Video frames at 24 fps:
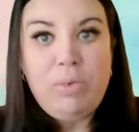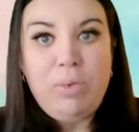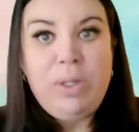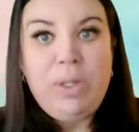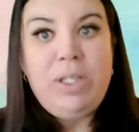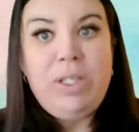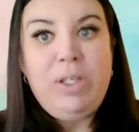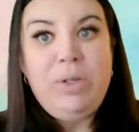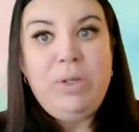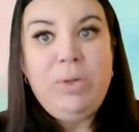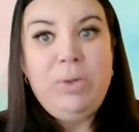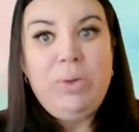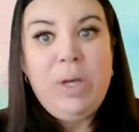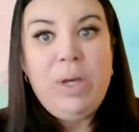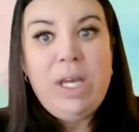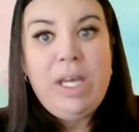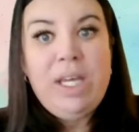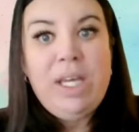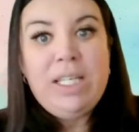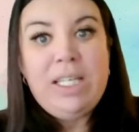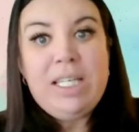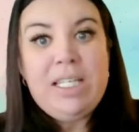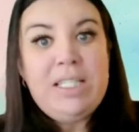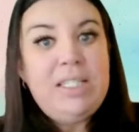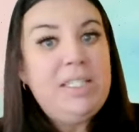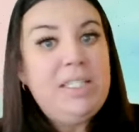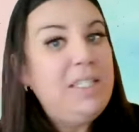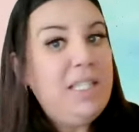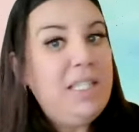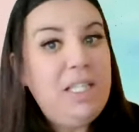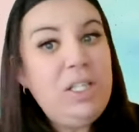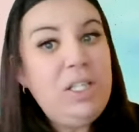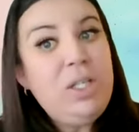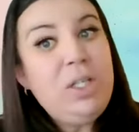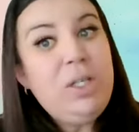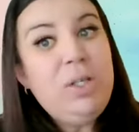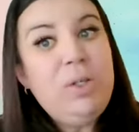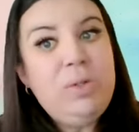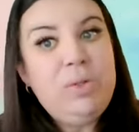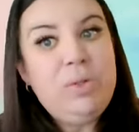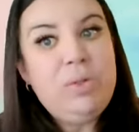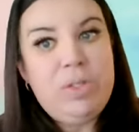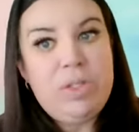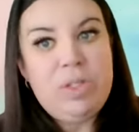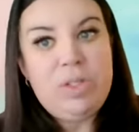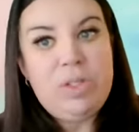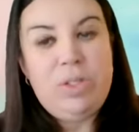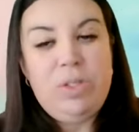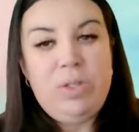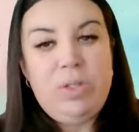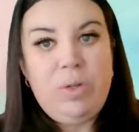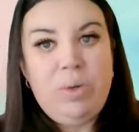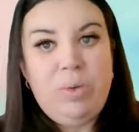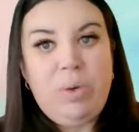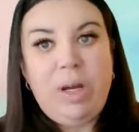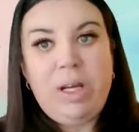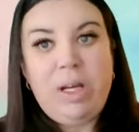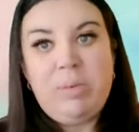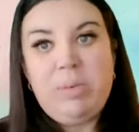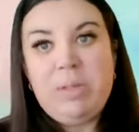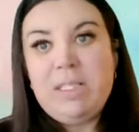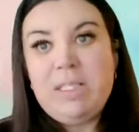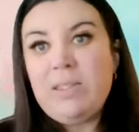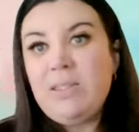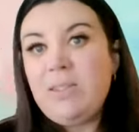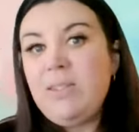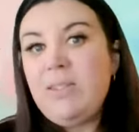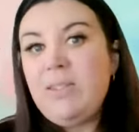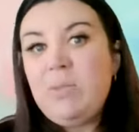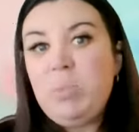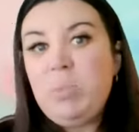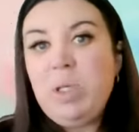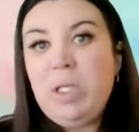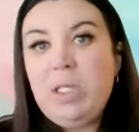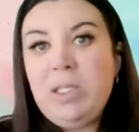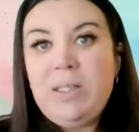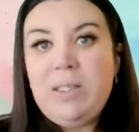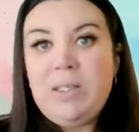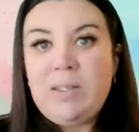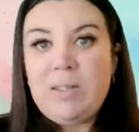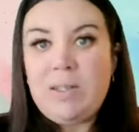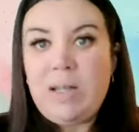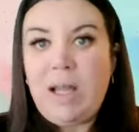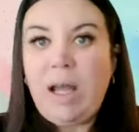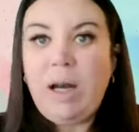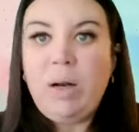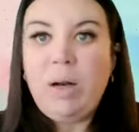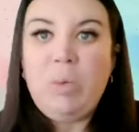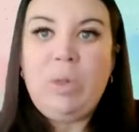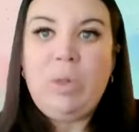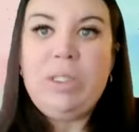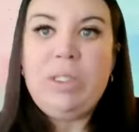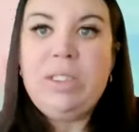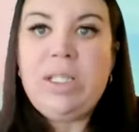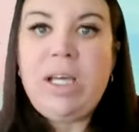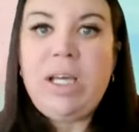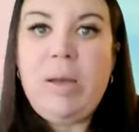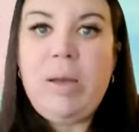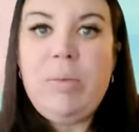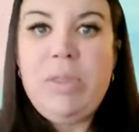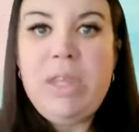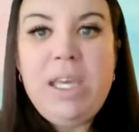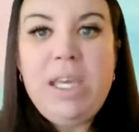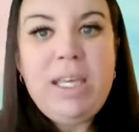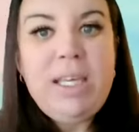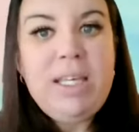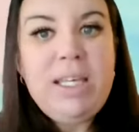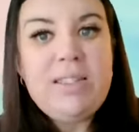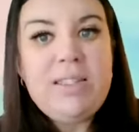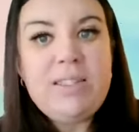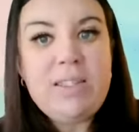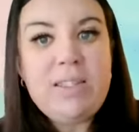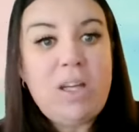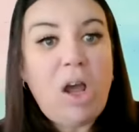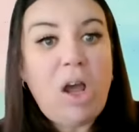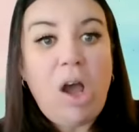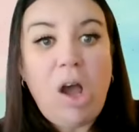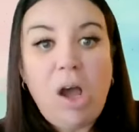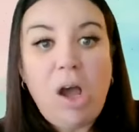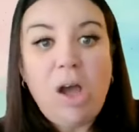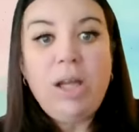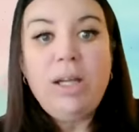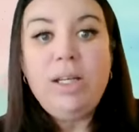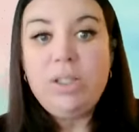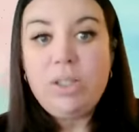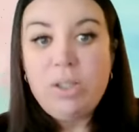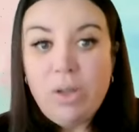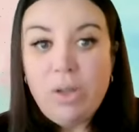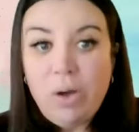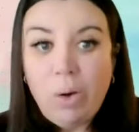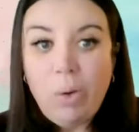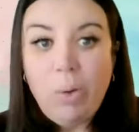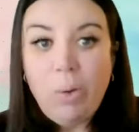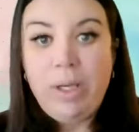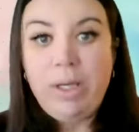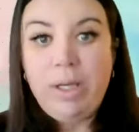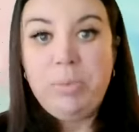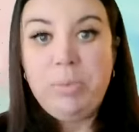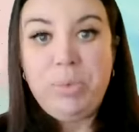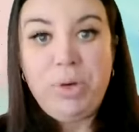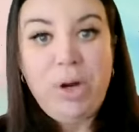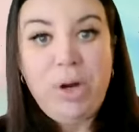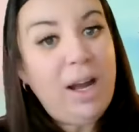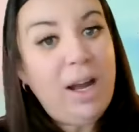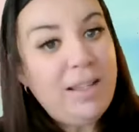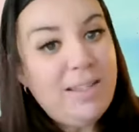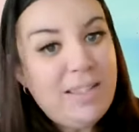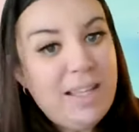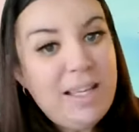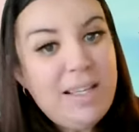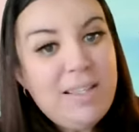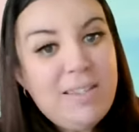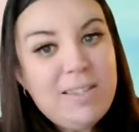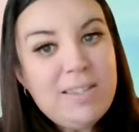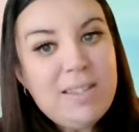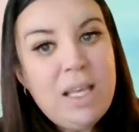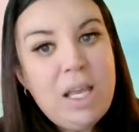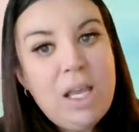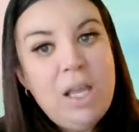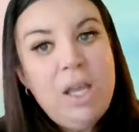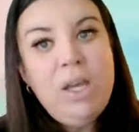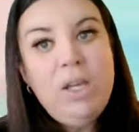Will you continue to do the work? Because list building is not a one time thing, it's an ongoing process.